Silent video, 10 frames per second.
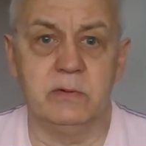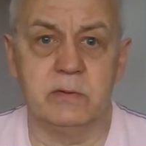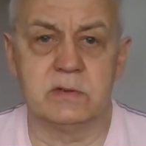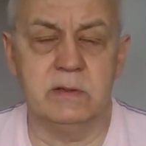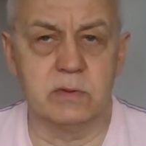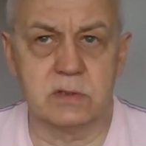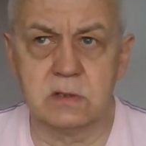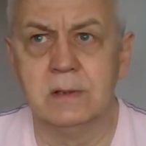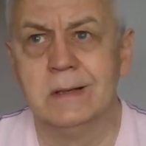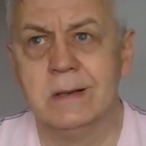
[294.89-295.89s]
There was
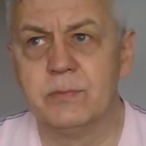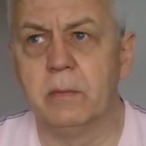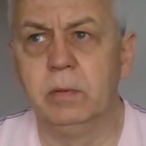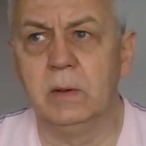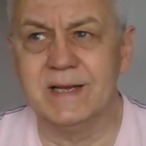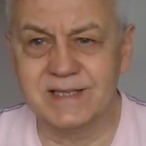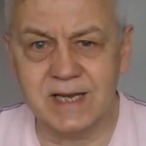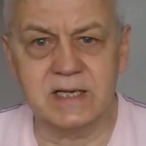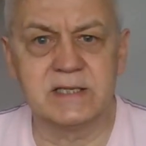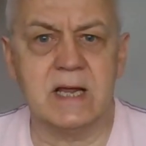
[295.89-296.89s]
probably
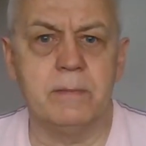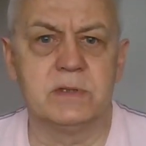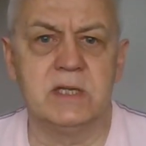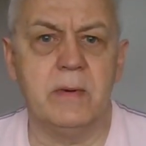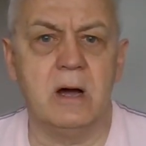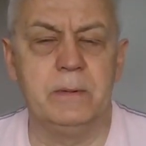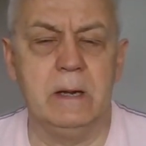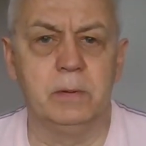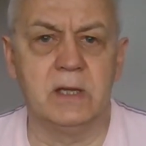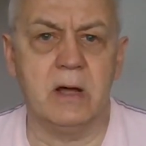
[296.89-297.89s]
six times the amount of
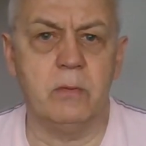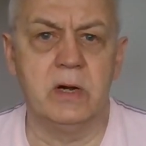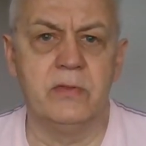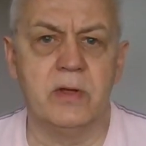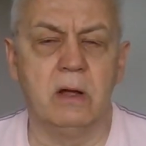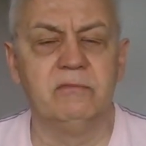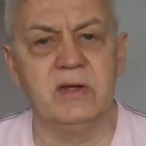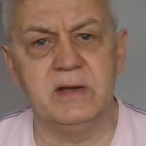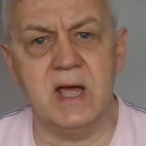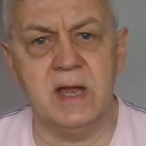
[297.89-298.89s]
people that were in the
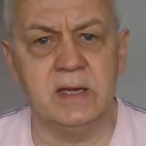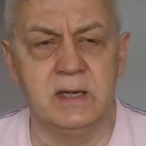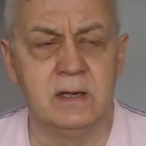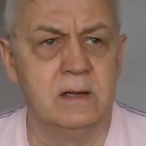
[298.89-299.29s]
Honved end.